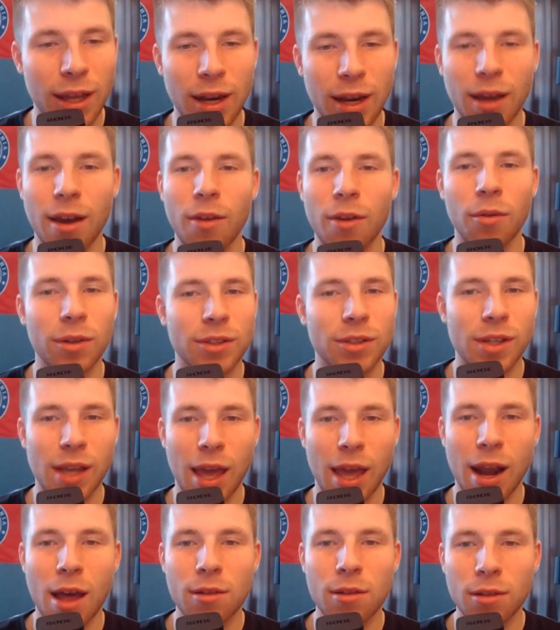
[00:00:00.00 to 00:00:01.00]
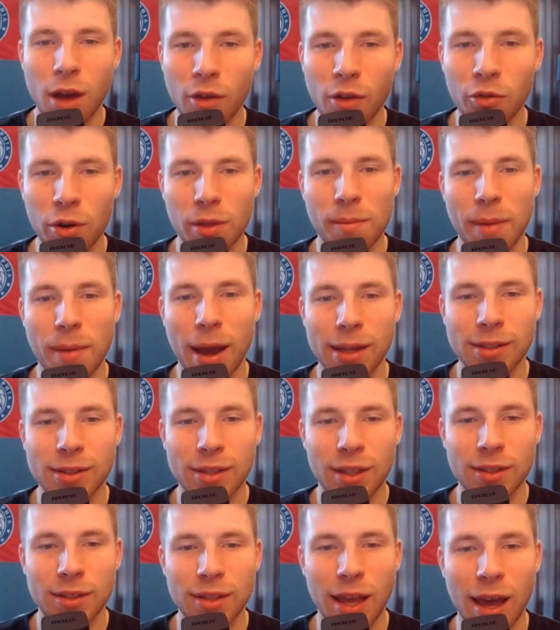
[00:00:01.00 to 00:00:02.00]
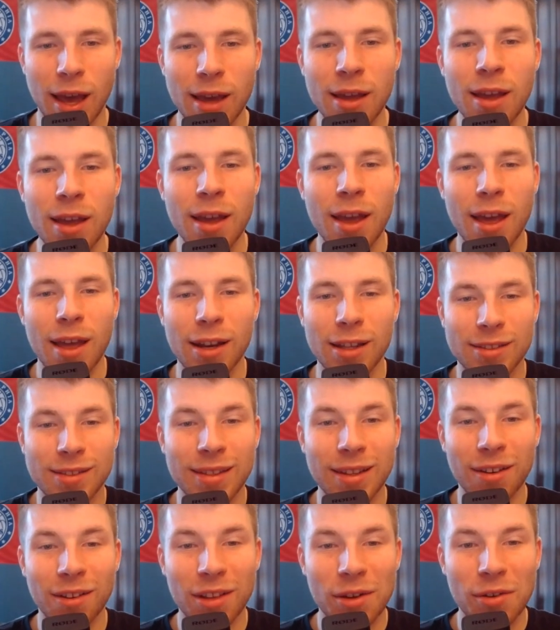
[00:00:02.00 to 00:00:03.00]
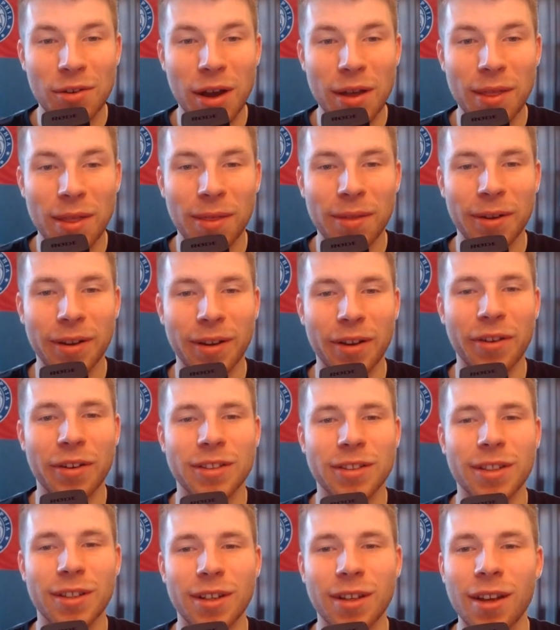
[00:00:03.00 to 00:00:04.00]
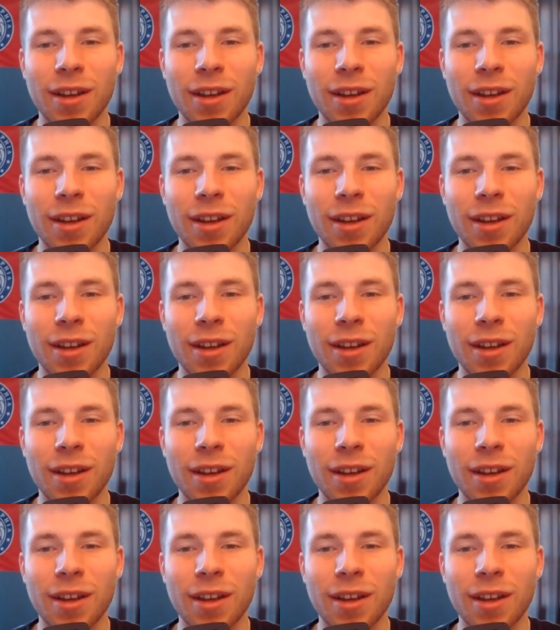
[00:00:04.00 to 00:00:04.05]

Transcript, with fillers: And uh, once again, I love where the mindset's at, and it's the only way that they're going to